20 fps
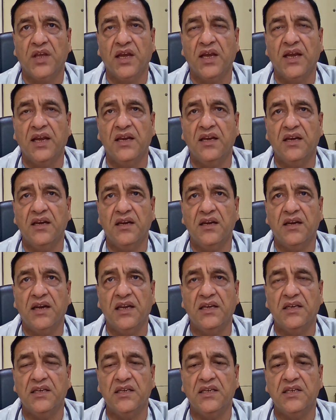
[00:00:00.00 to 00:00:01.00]
and
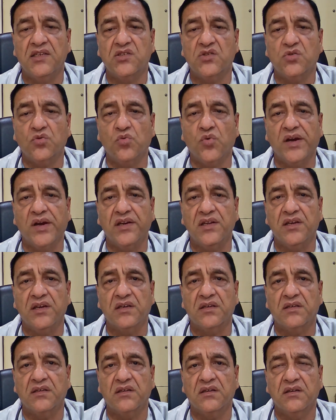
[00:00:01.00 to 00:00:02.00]
90 days to 1
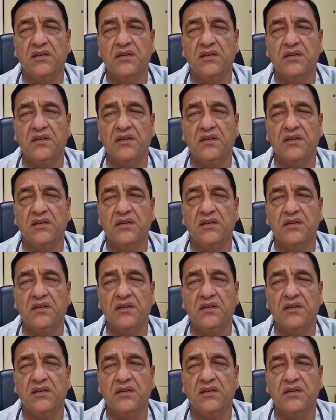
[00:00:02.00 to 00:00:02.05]
year.